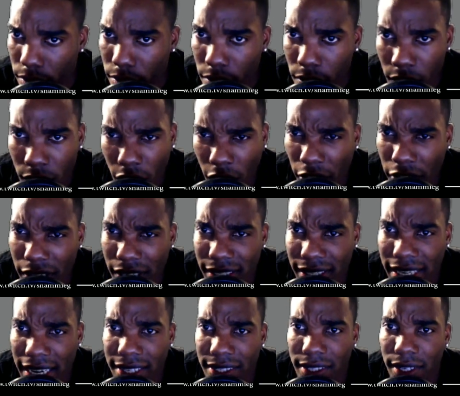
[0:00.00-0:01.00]
Arya,
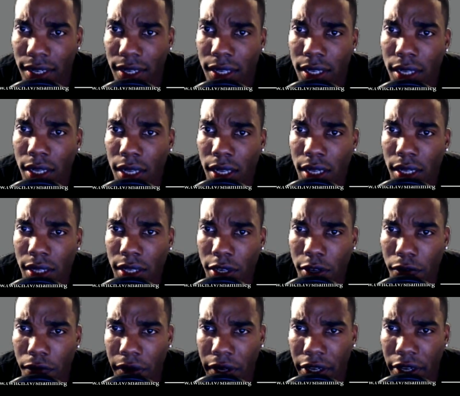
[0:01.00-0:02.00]
Sansa,
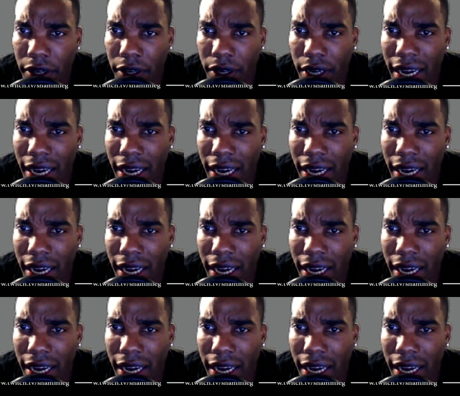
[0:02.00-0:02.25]
Littlefinger,